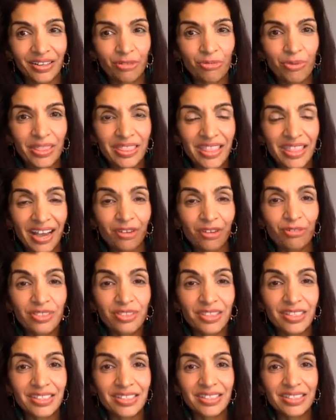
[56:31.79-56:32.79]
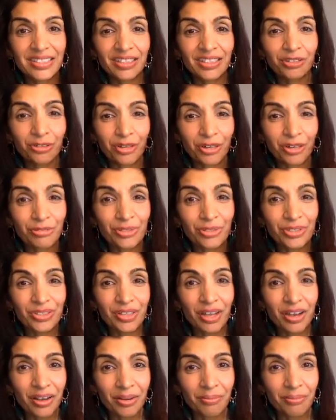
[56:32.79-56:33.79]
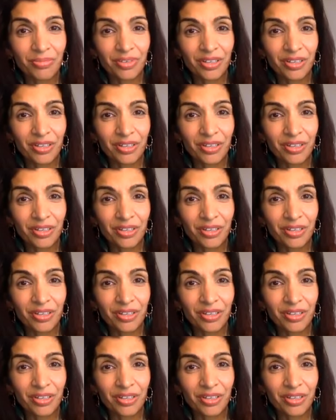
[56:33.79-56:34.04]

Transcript: without the zero sum.